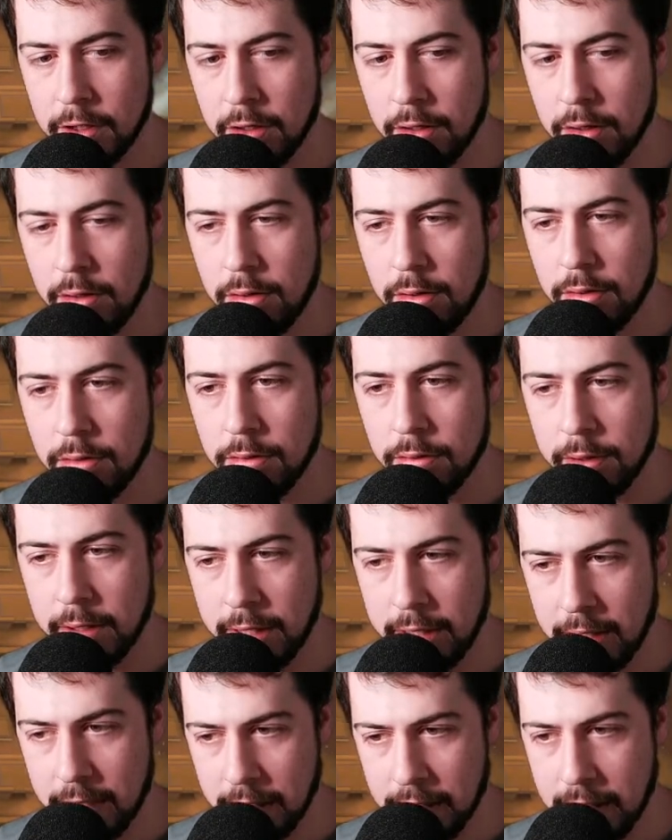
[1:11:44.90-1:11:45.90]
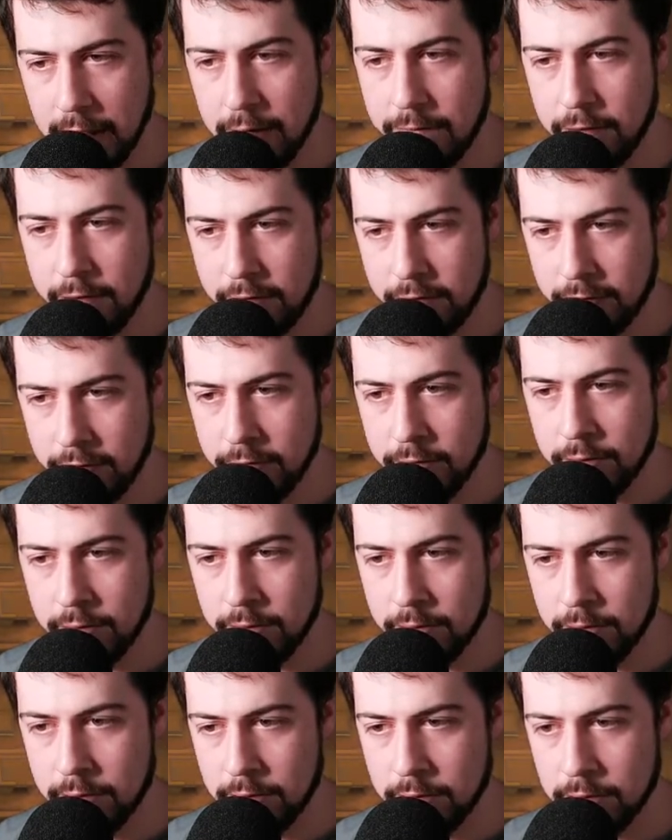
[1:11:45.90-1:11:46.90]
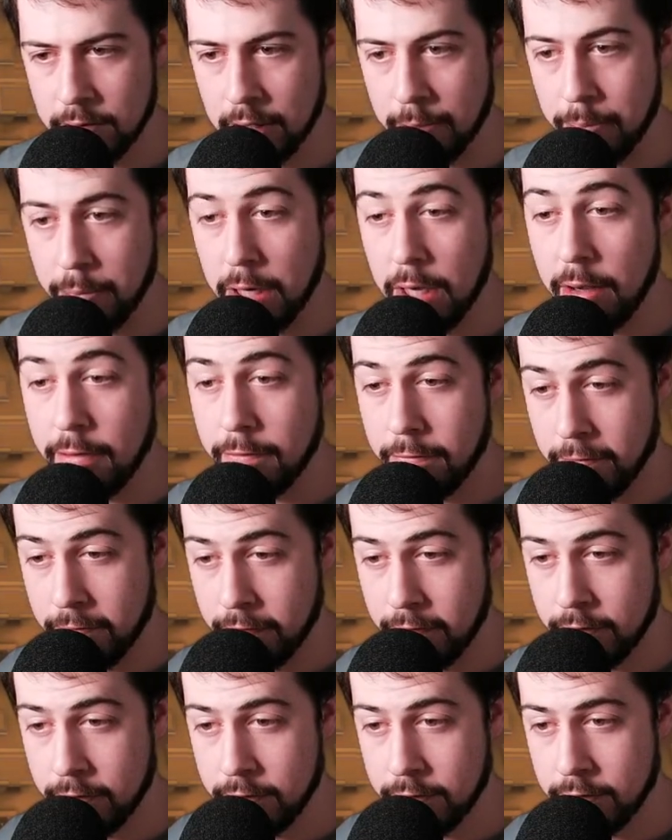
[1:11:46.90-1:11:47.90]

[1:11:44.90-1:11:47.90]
Oh, they gave it a buff.